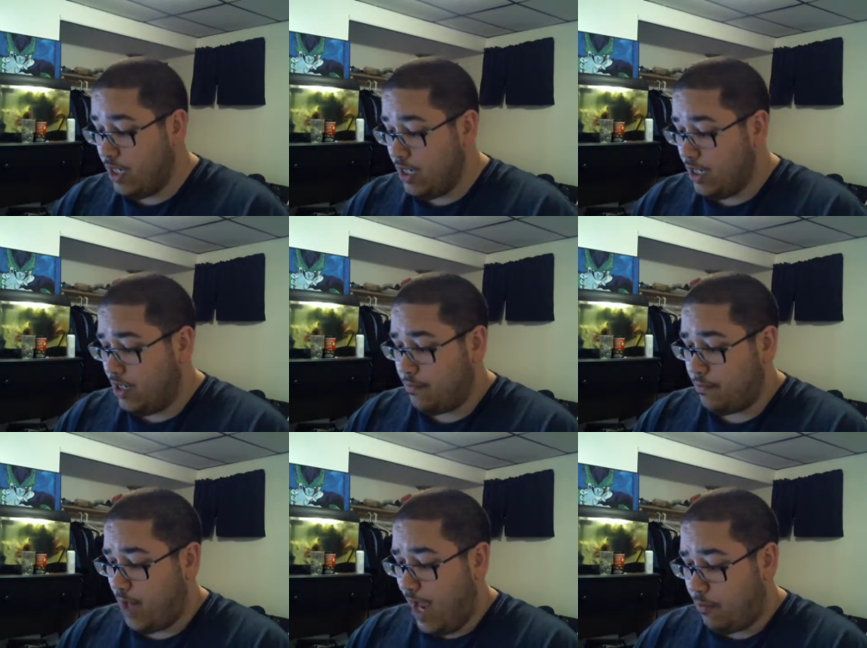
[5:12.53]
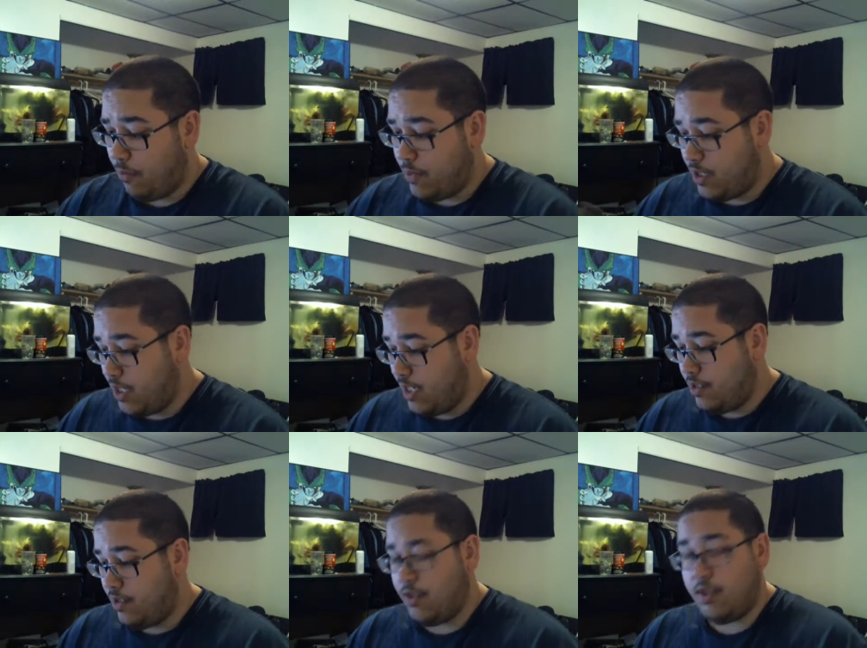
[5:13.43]
Um, I will be
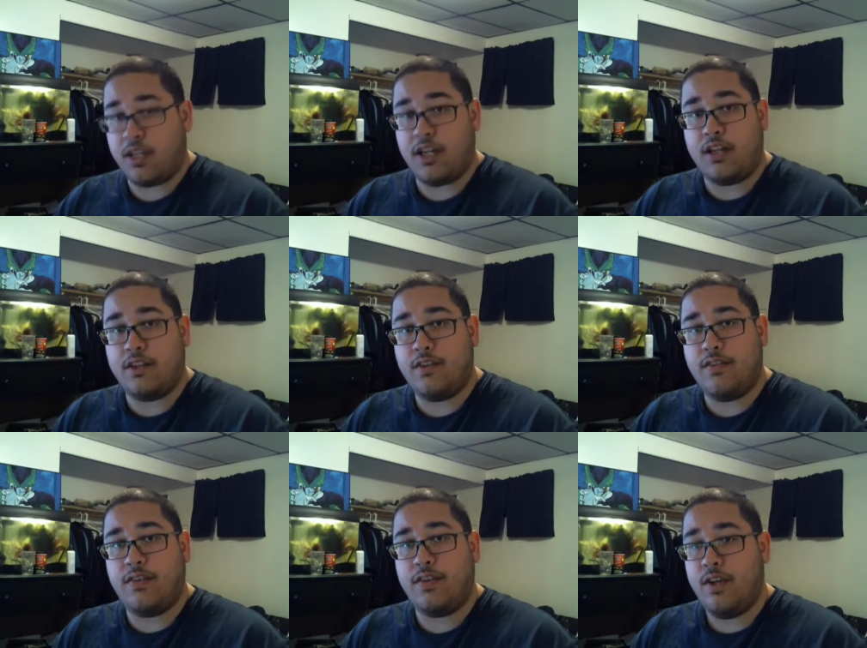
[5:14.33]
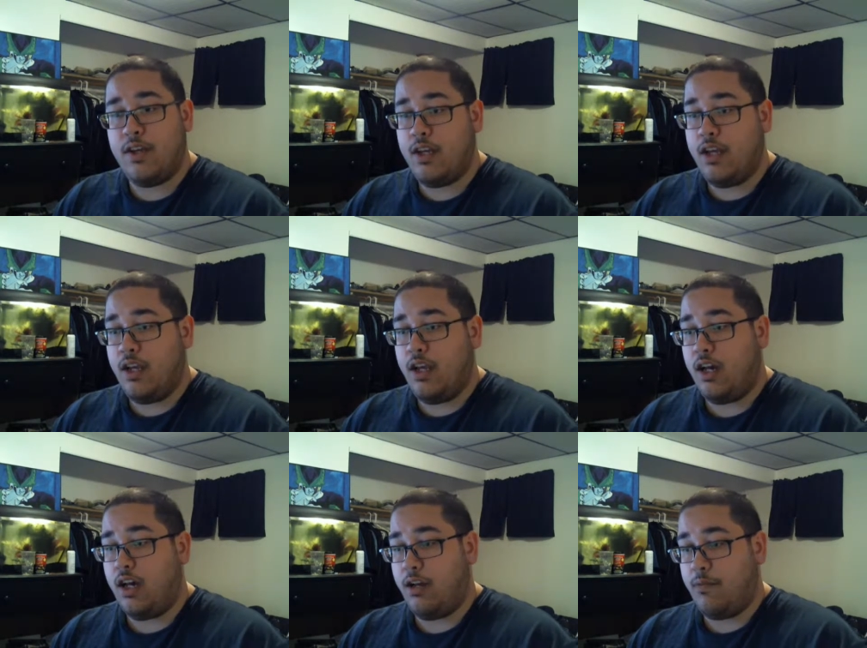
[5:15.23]
getting the guns
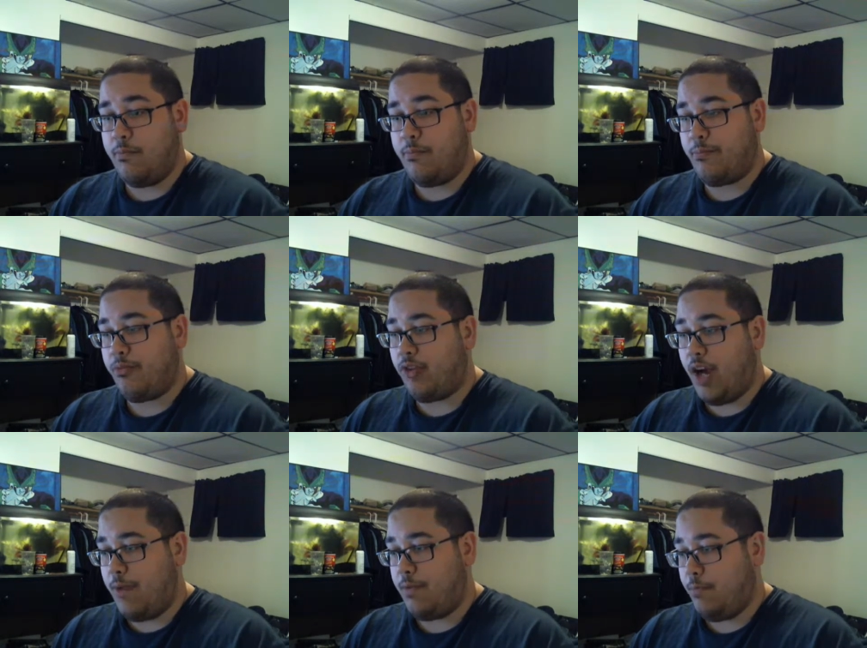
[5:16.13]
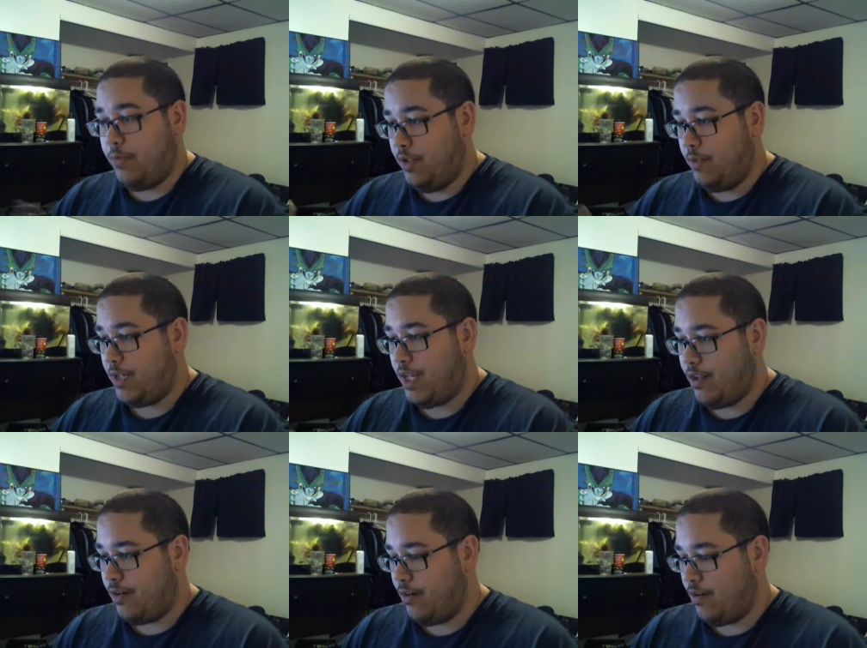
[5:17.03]
um, primed and putting them
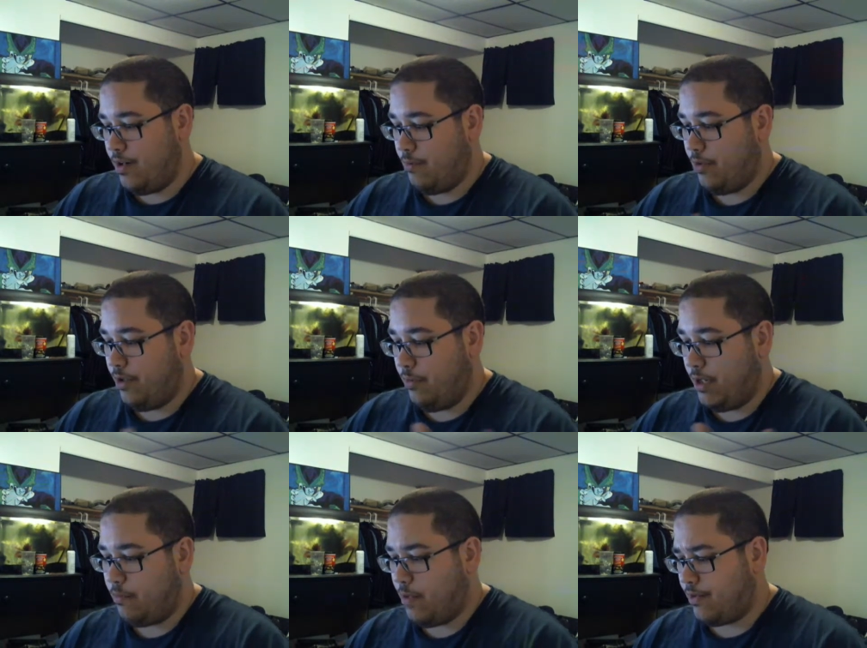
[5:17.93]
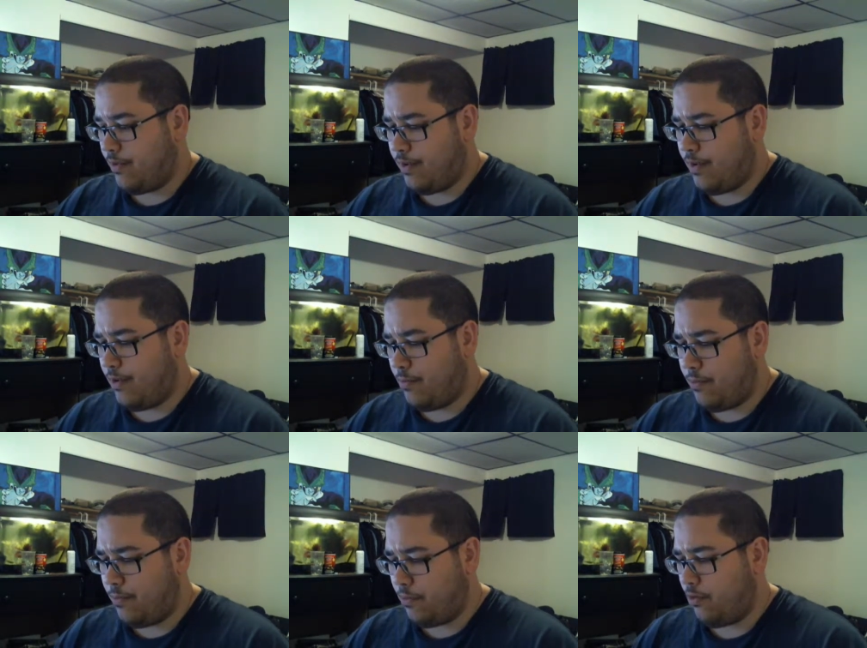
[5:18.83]
together and putting them on the models here
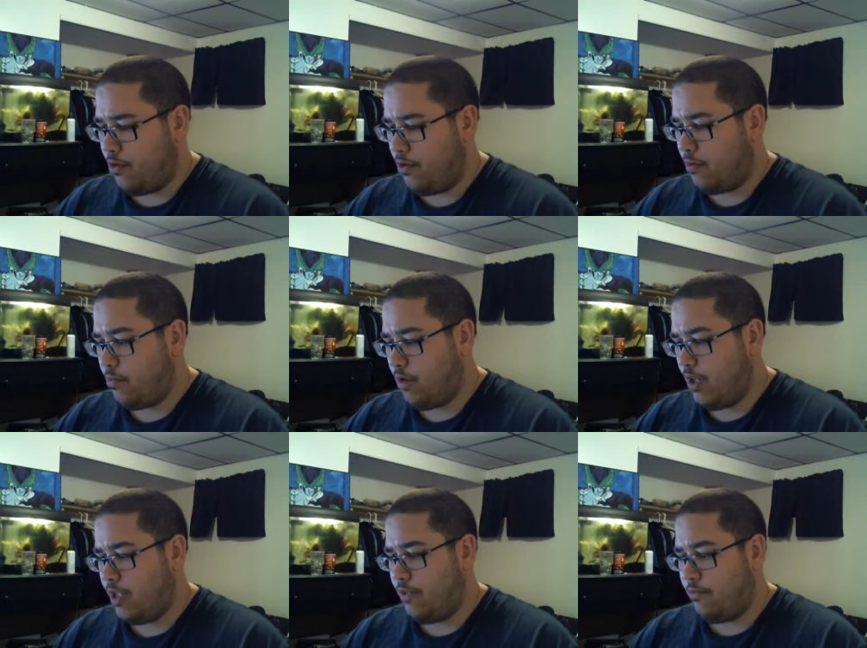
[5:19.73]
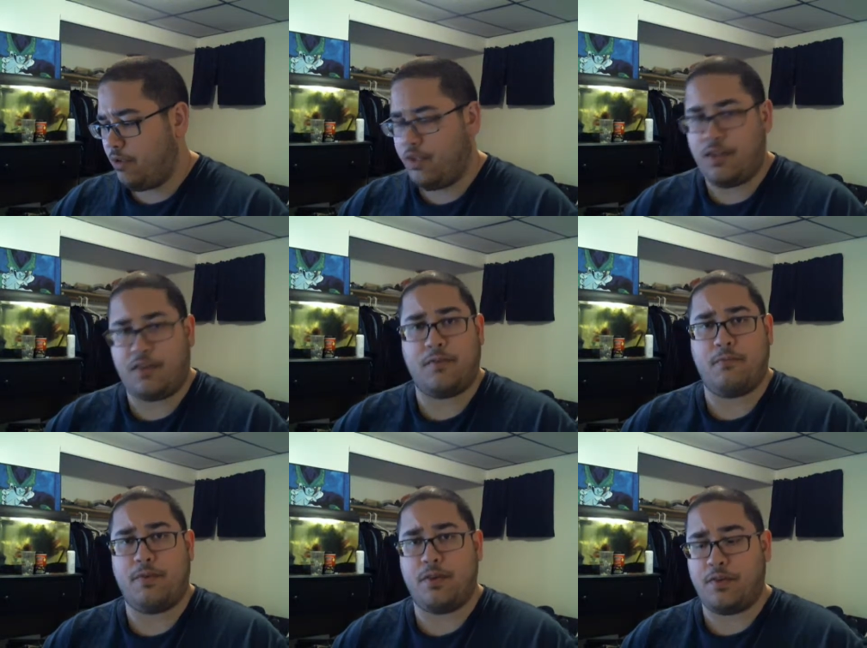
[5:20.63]
before long, probably within the next
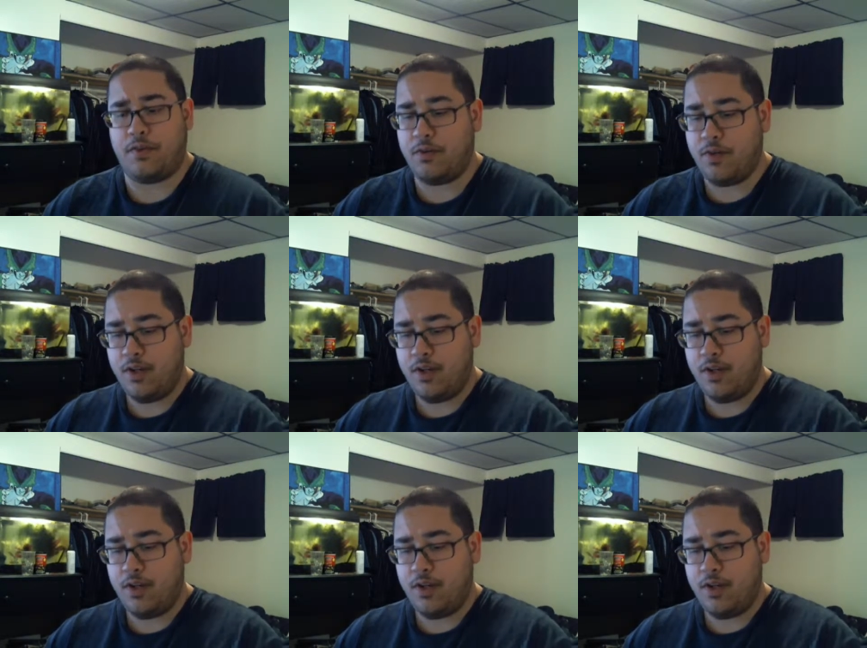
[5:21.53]
week or two.